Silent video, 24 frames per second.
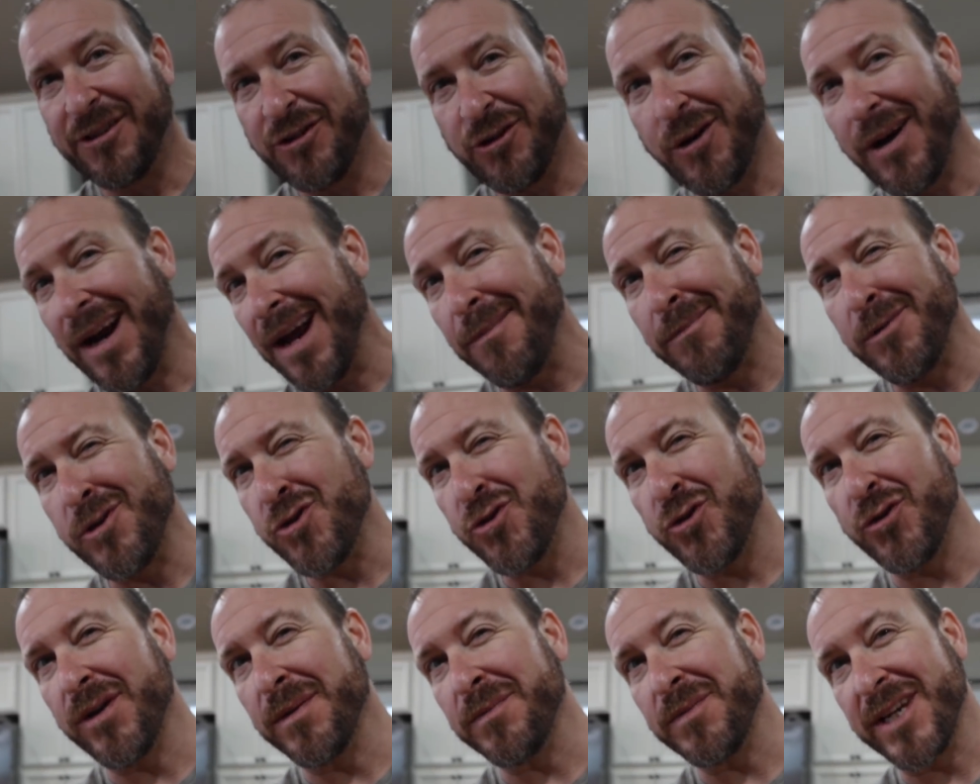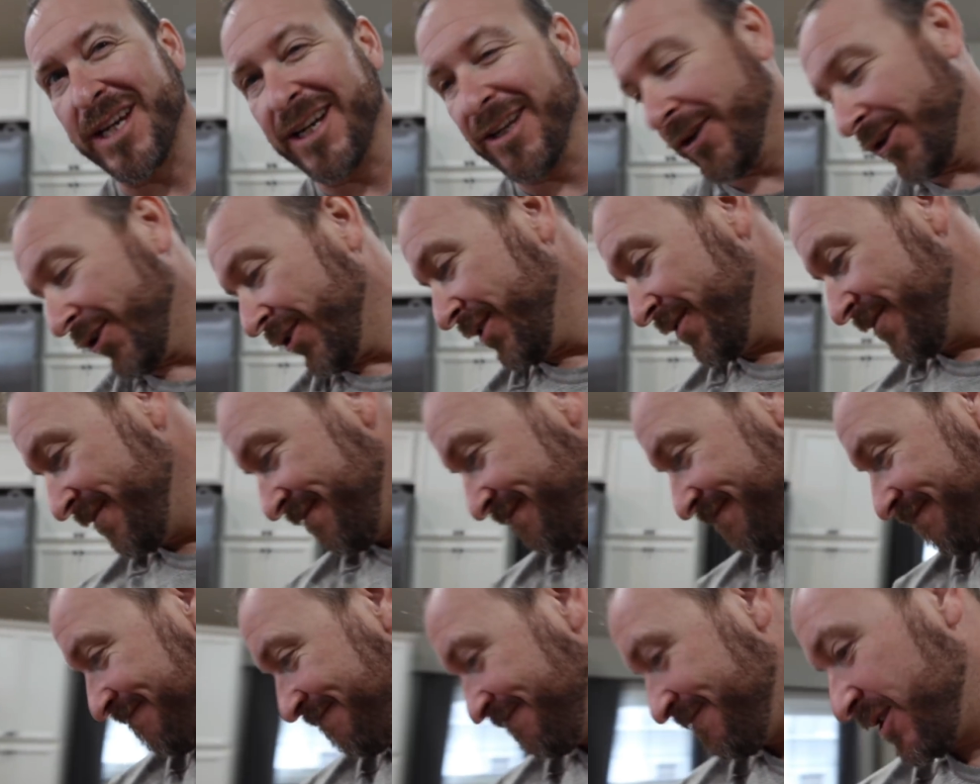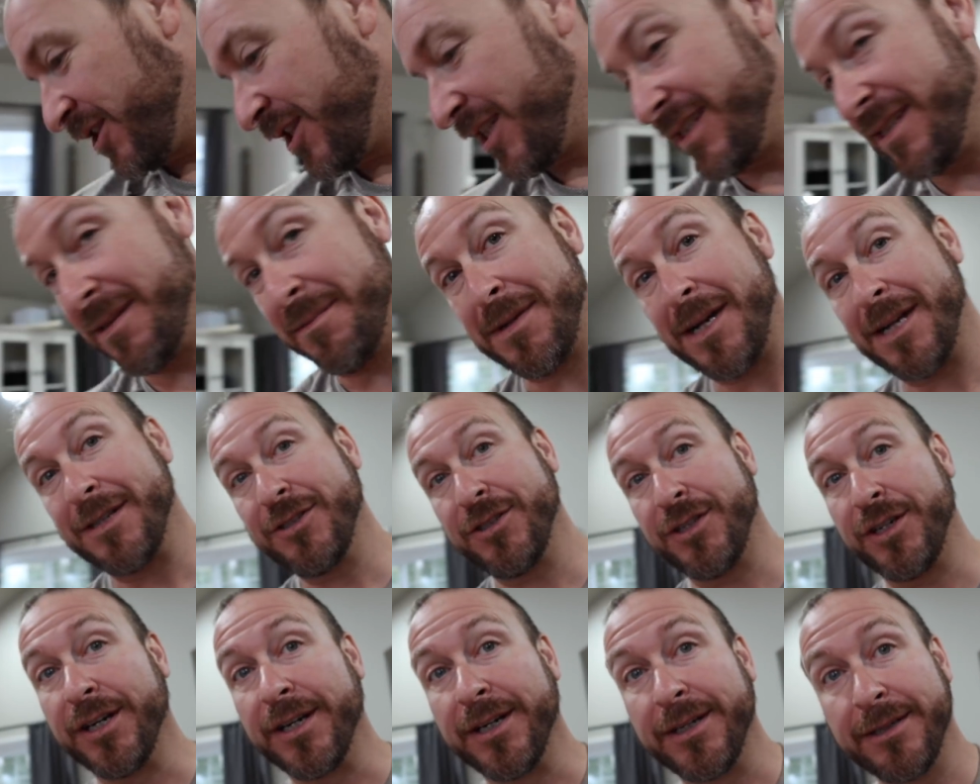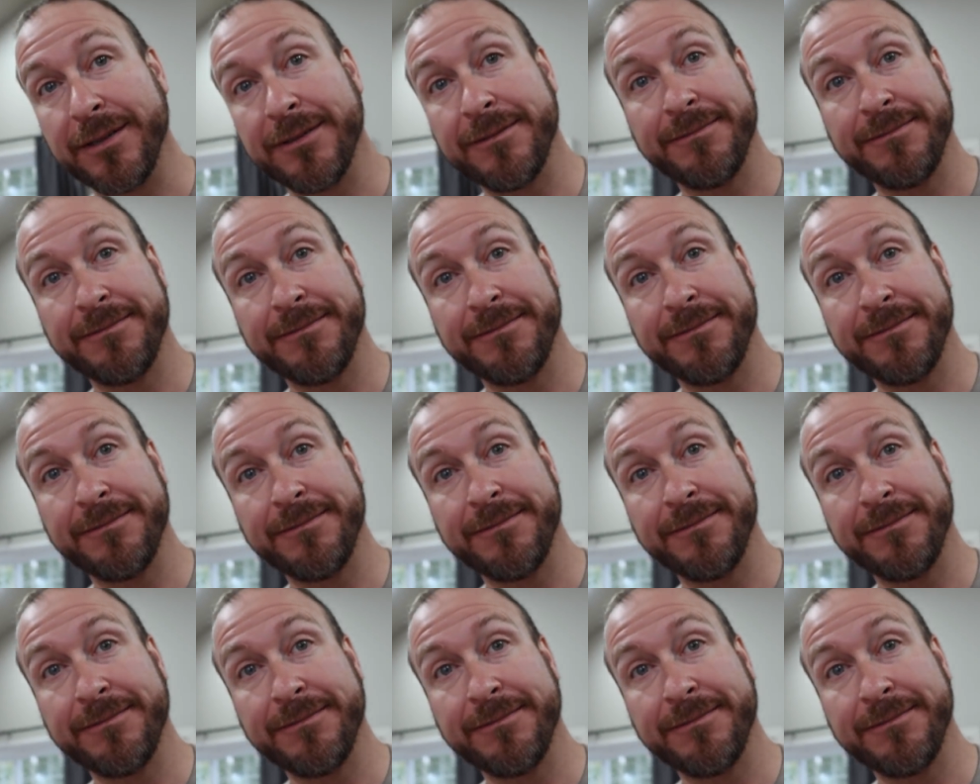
Crab and shrimp killer. She's a monster.